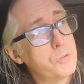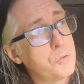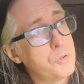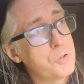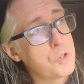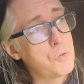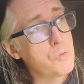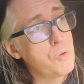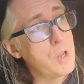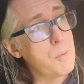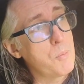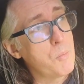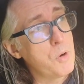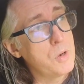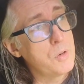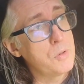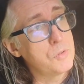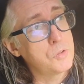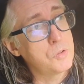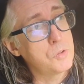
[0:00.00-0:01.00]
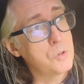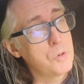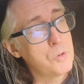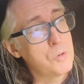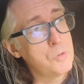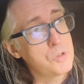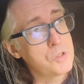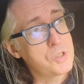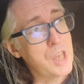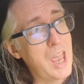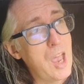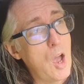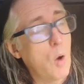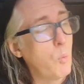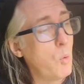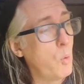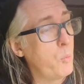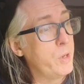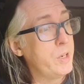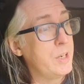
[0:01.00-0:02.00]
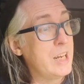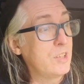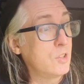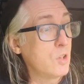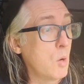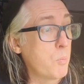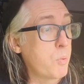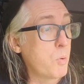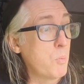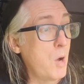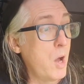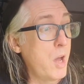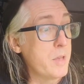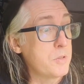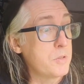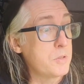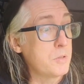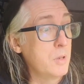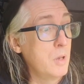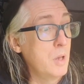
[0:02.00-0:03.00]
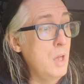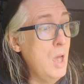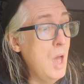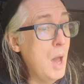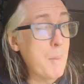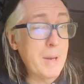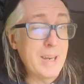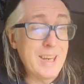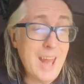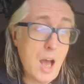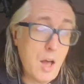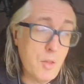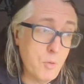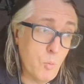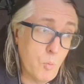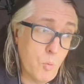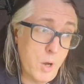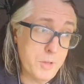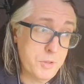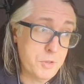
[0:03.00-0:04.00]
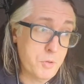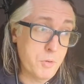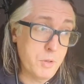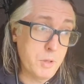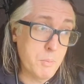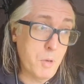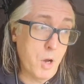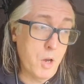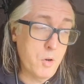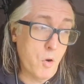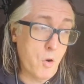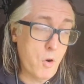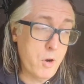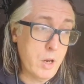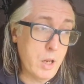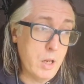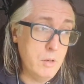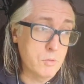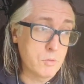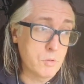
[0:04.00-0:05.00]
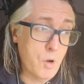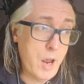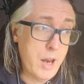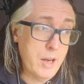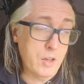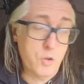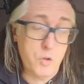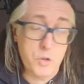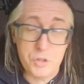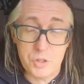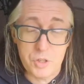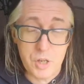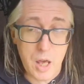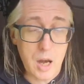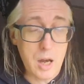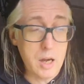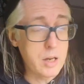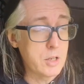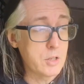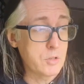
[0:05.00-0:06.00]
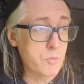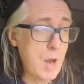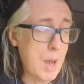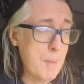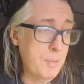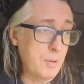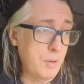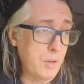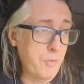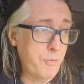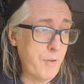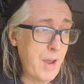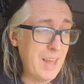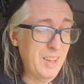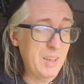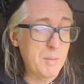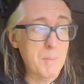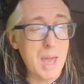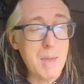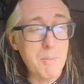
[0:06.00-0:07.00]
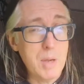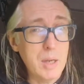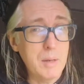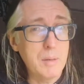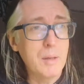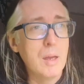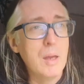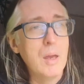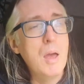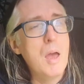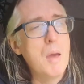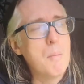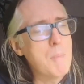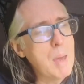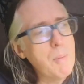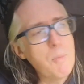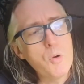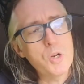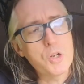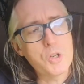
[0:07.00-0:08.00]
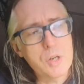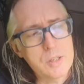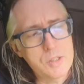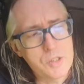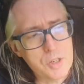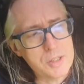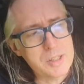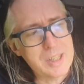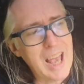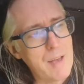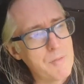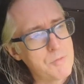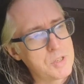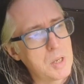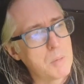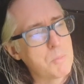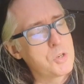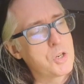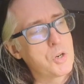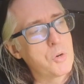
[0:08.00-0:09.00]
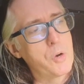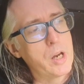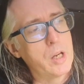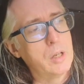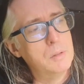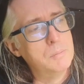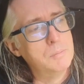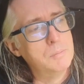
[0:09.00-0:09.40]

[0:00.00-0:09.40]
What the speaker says: for Sharia Britain to say, oh, well, we need compromise. Now that whites are in the minority, right, and Christianity is rapidly failing, maybe we should just have some Sharia.